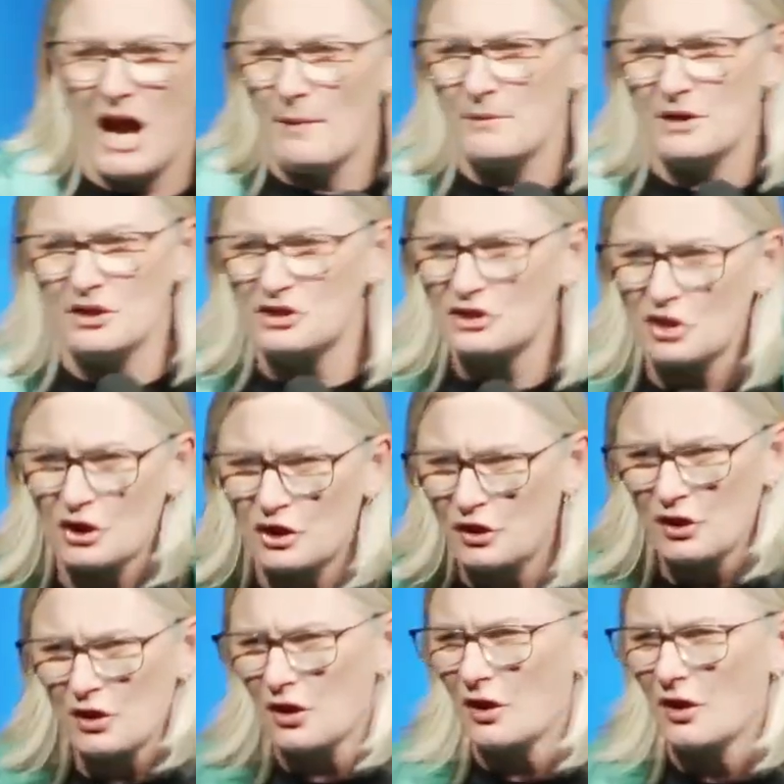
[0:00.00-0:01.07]
I'm
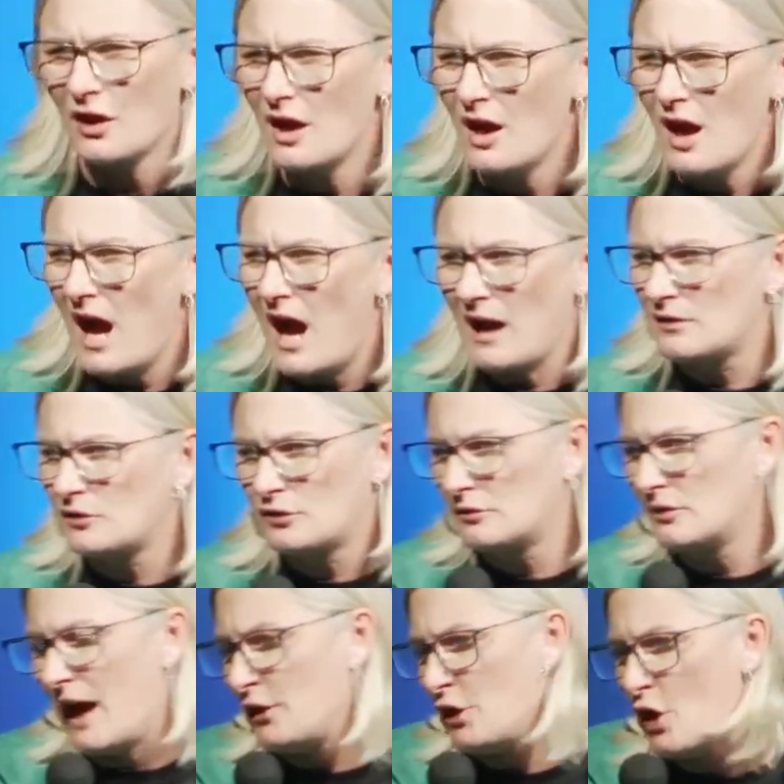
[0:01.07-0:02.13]
insecure. I,
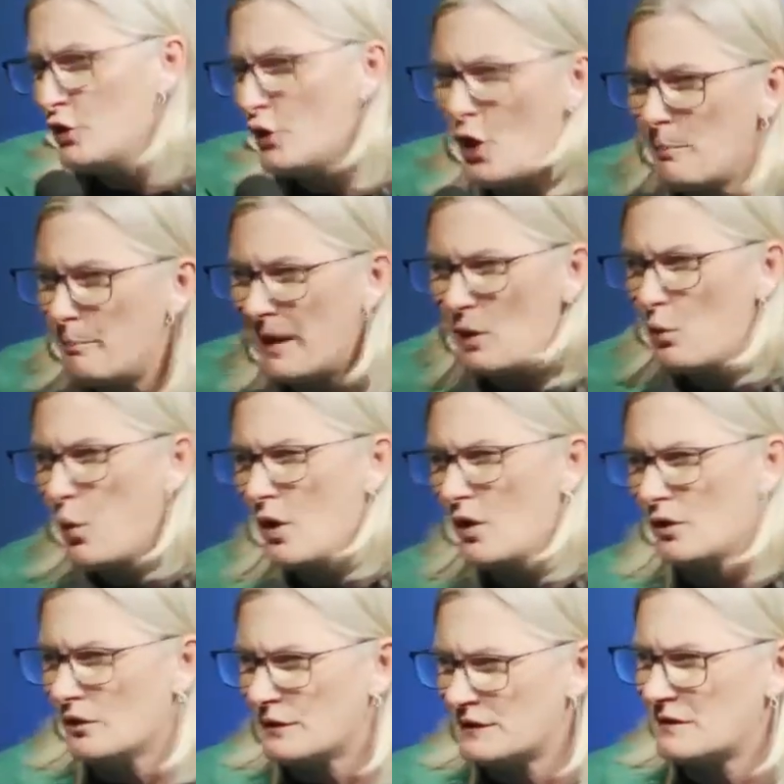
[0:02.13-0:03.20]
I don't know big
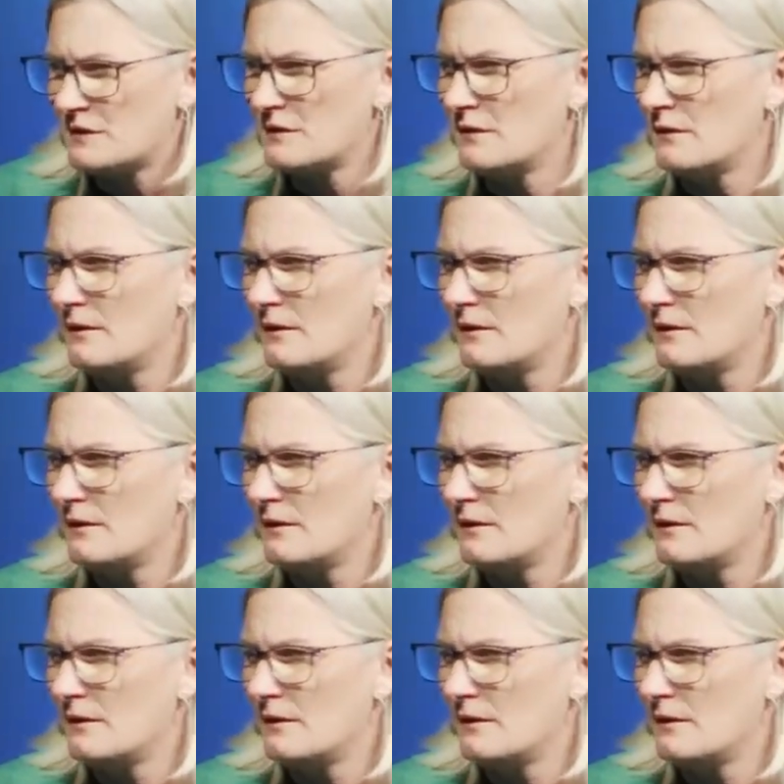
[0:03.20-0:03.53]
words.